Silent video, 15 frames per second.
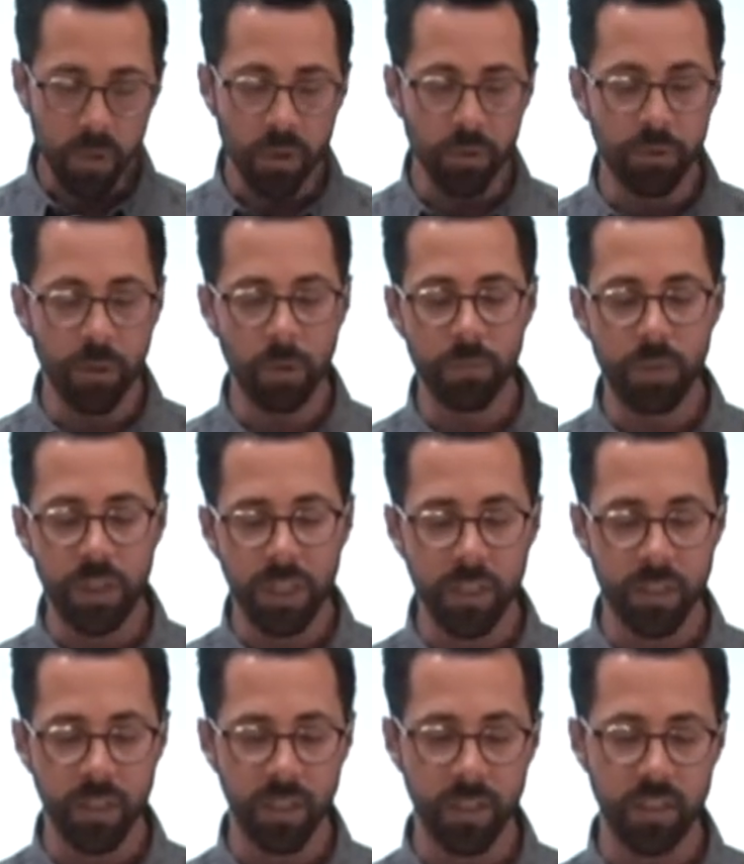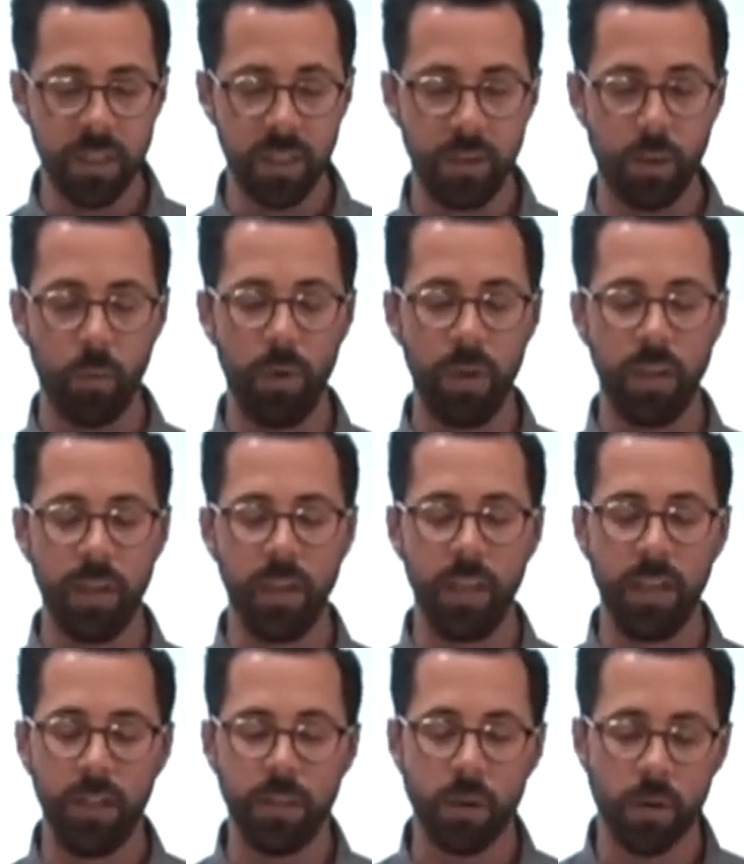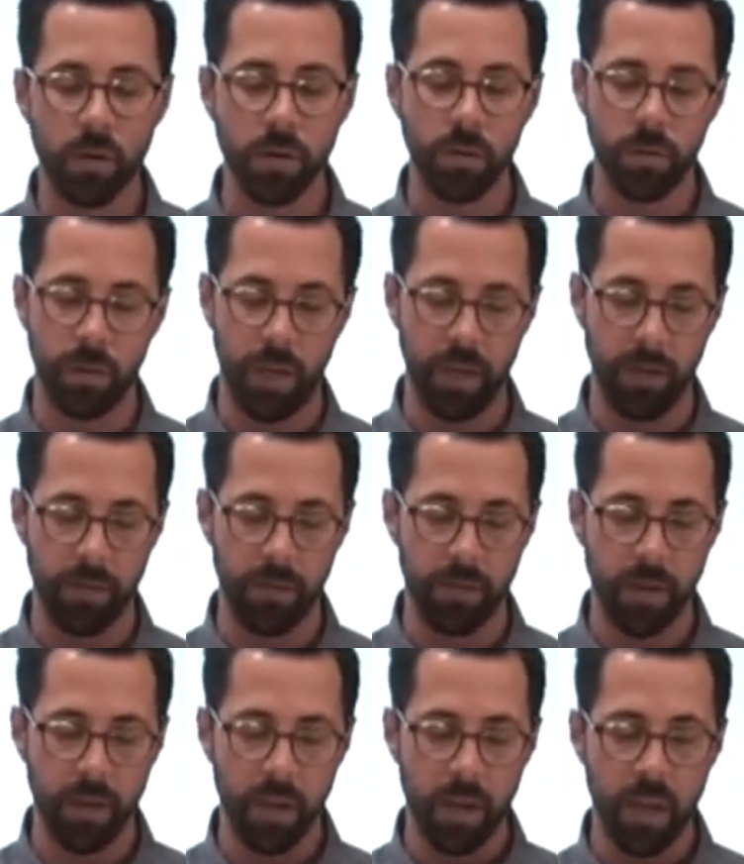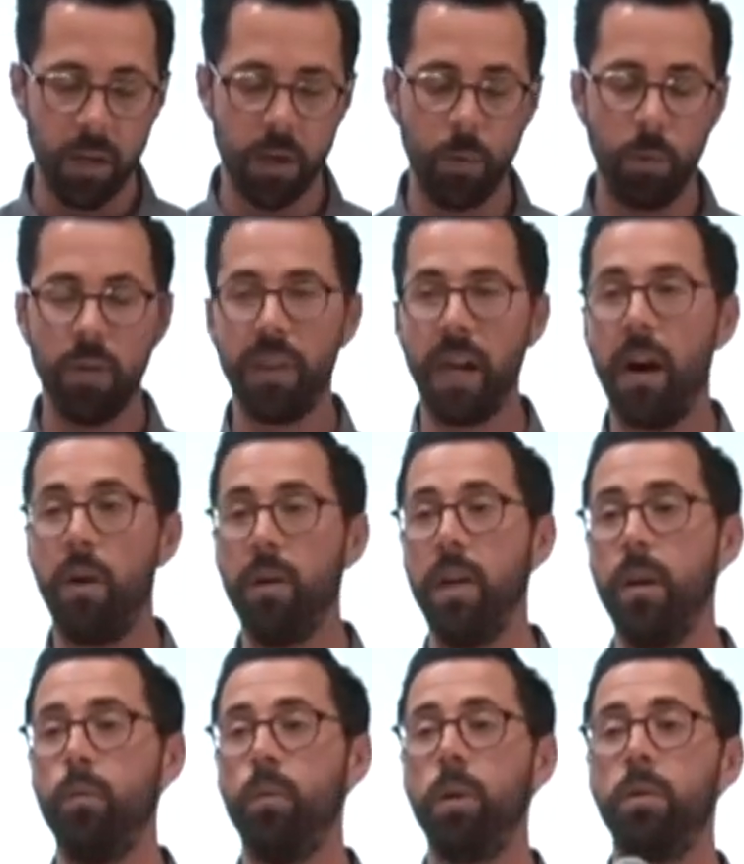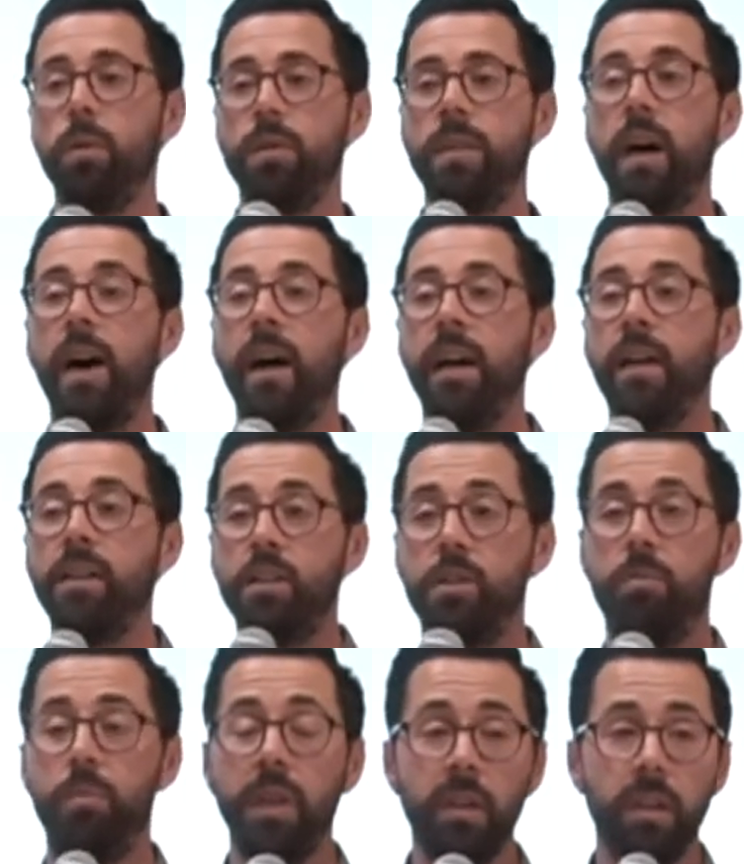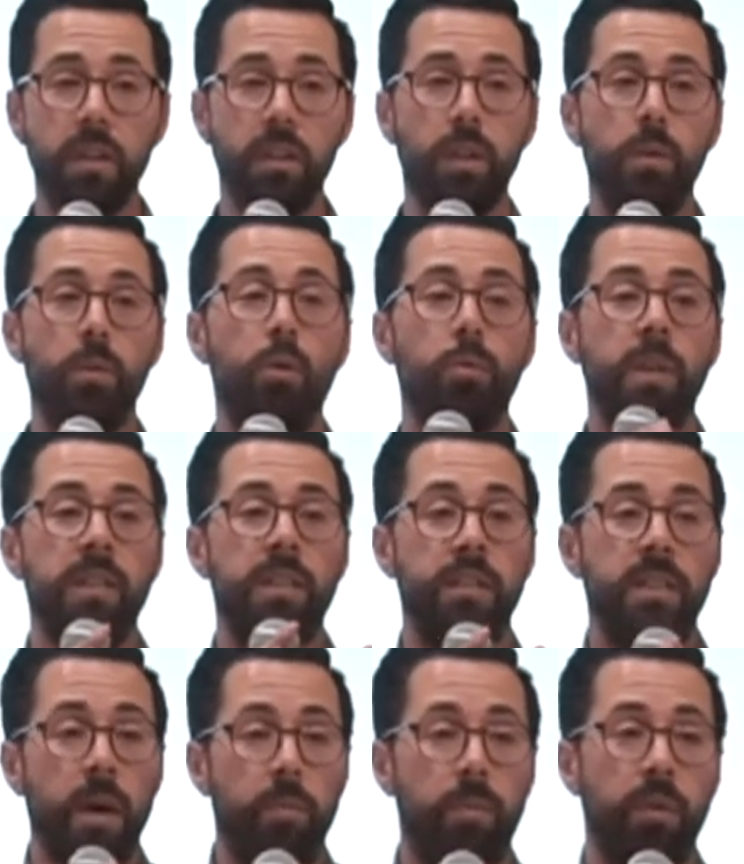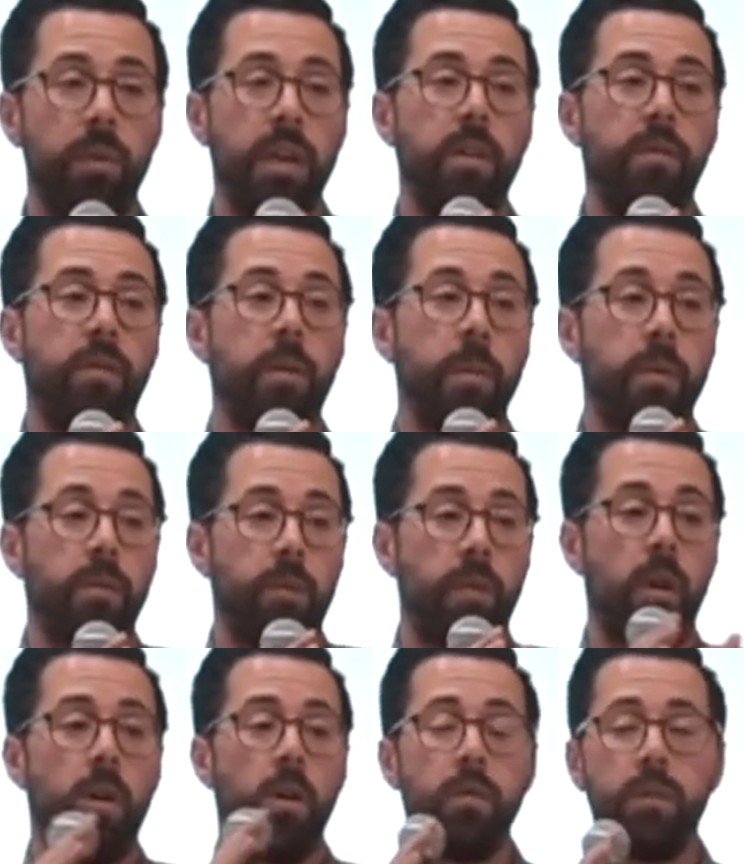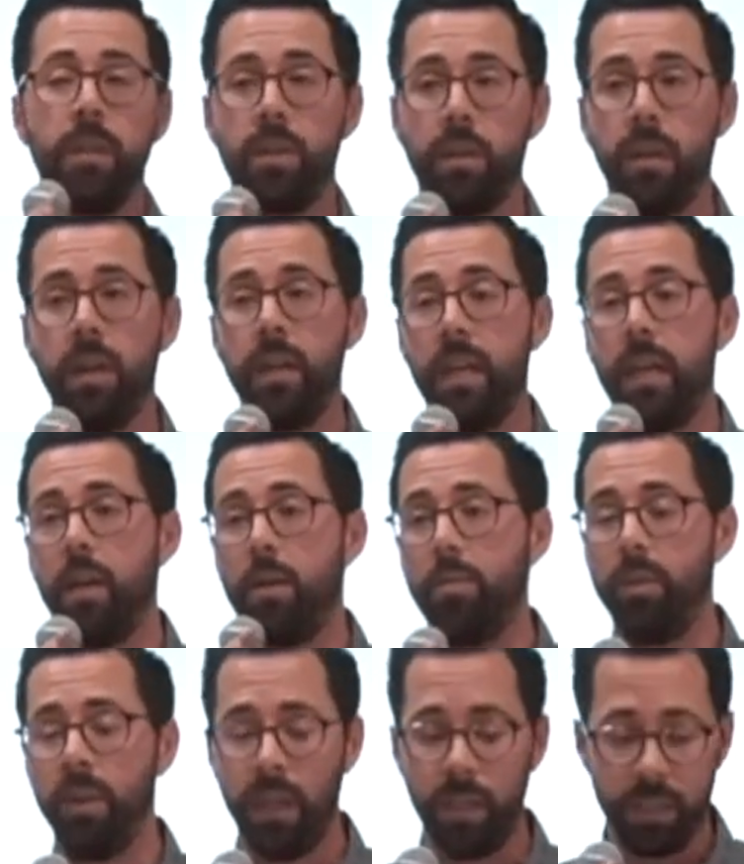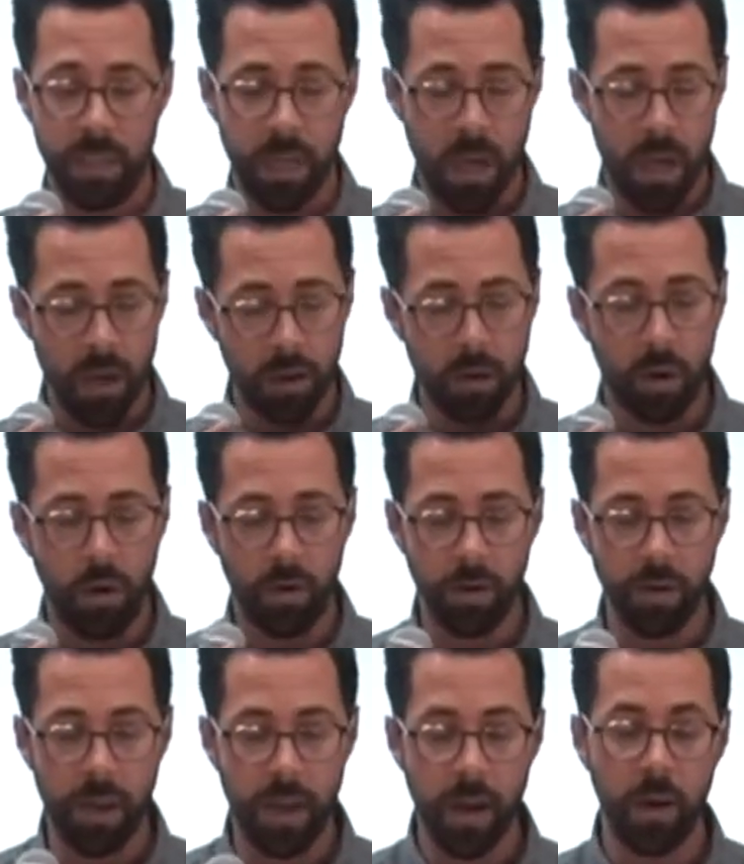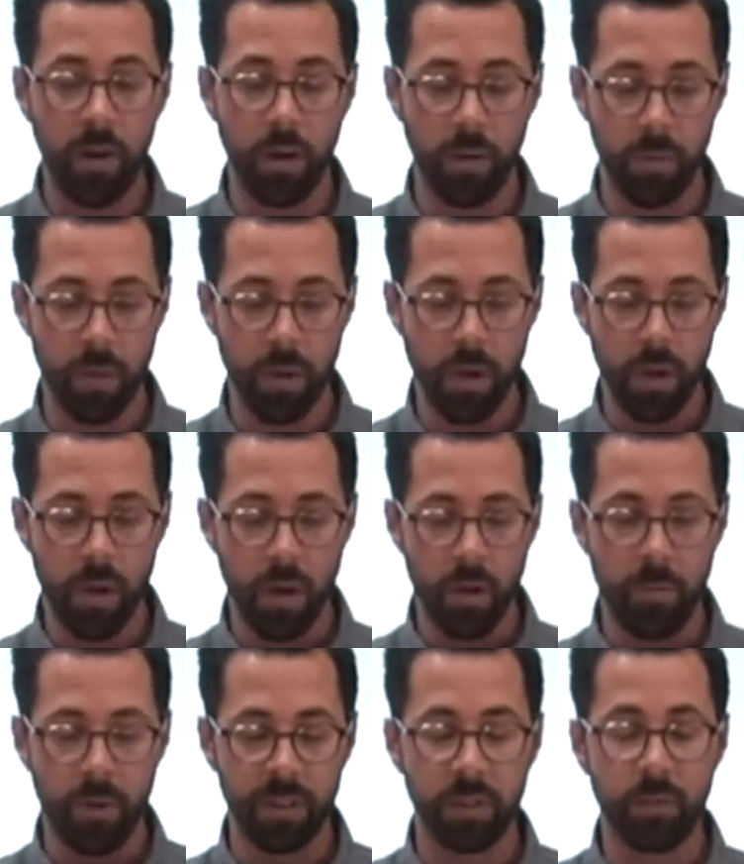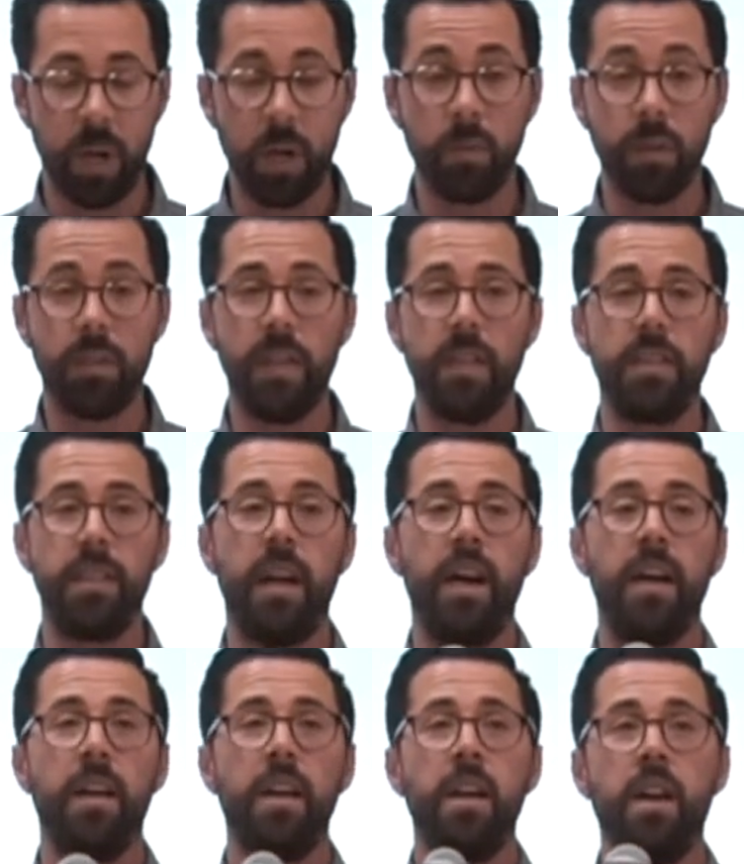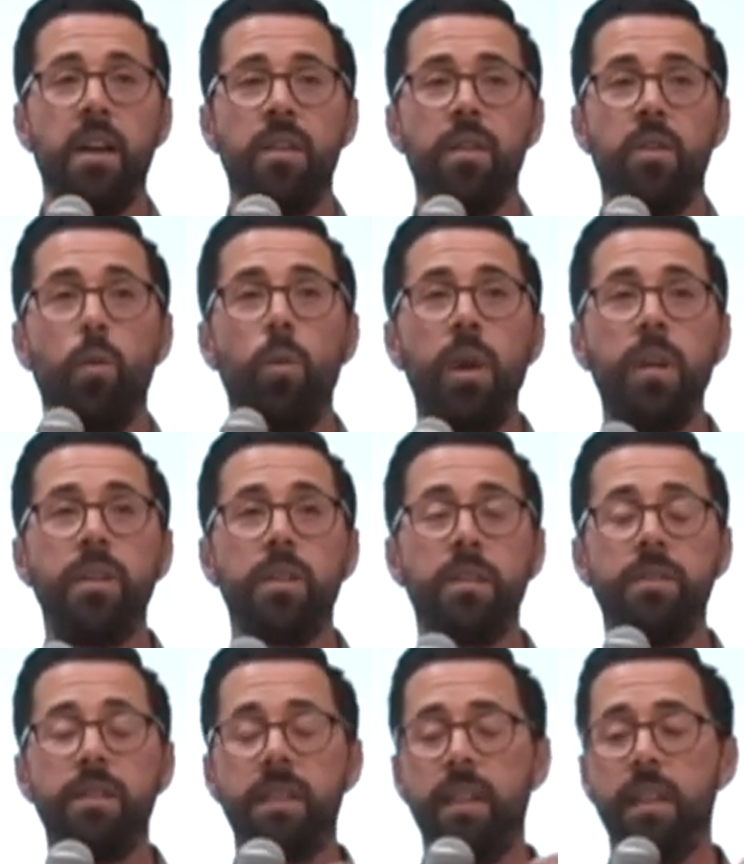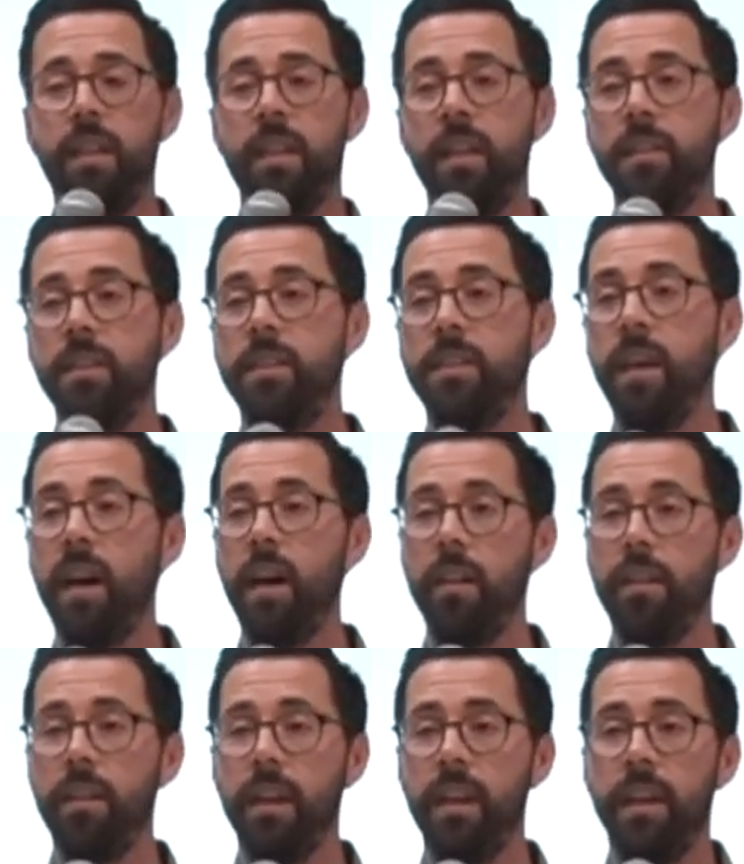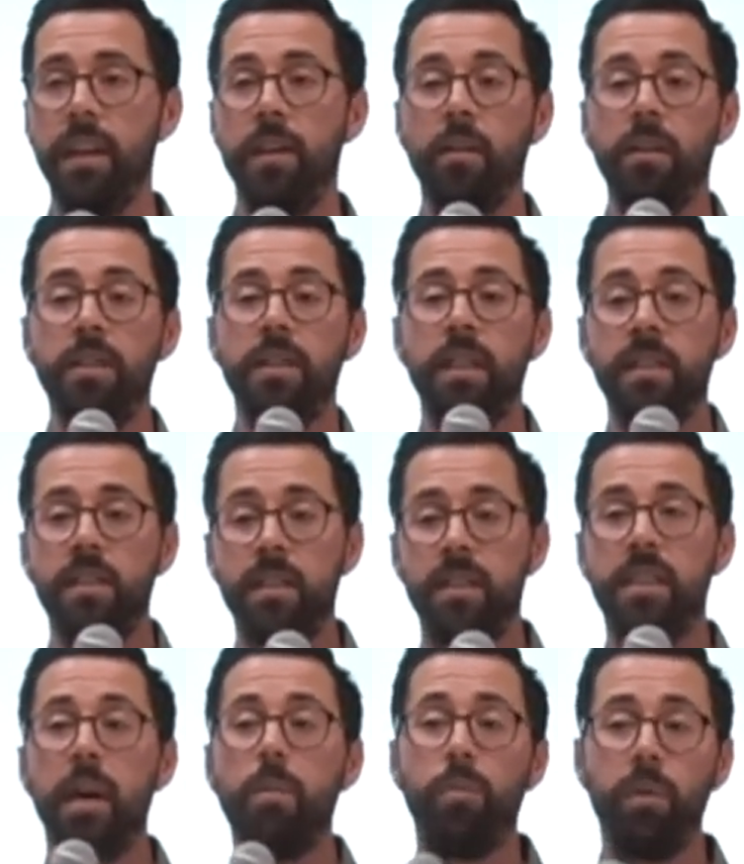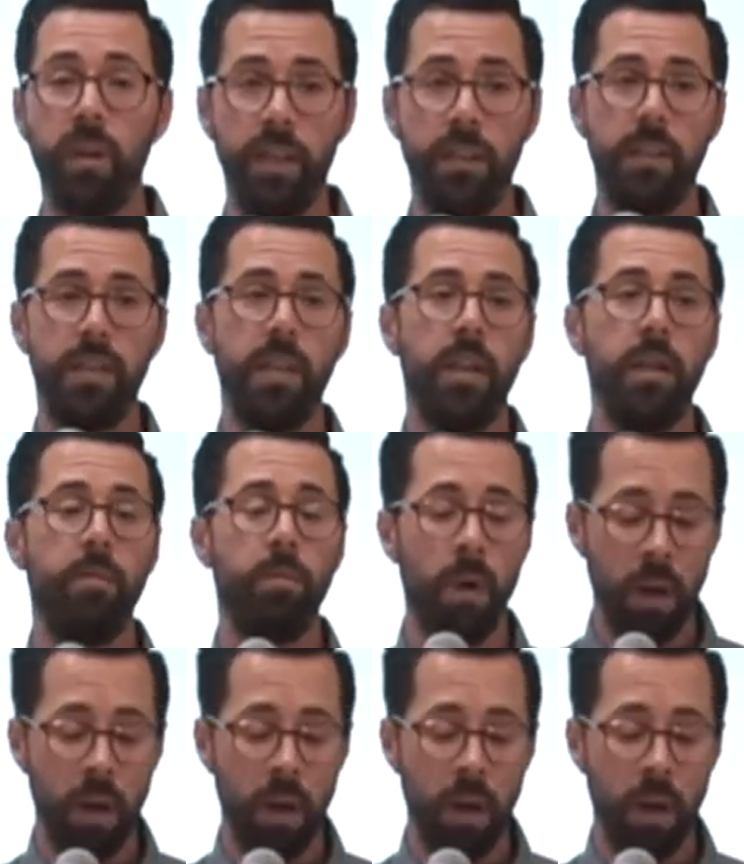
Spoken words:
From Jesus, we get eternal life. Without him, we will die spiritually. We'll be separated from him for all of eternity in a place called hell. Because the Bible says that the wages of sin is death. And our sin separates him.